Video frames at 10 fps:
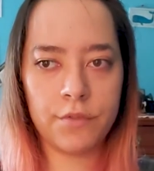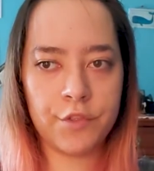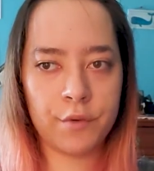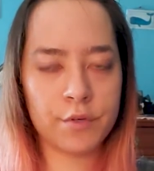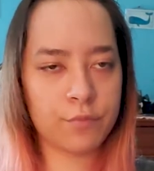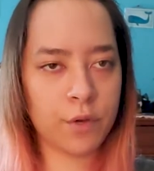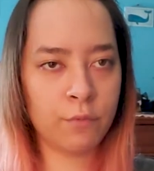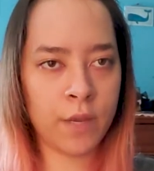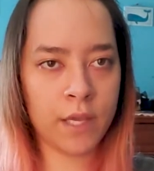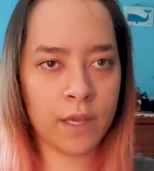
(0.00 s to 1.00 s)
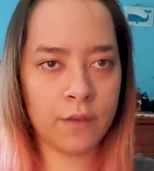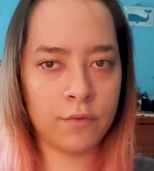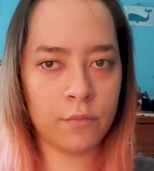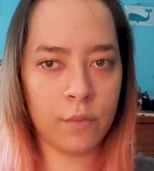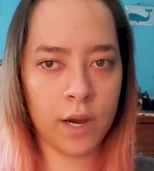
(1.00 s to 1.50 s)
there was one
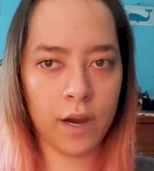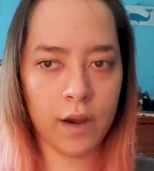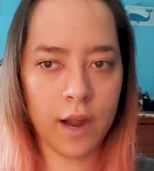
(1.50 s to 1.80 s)
weekend where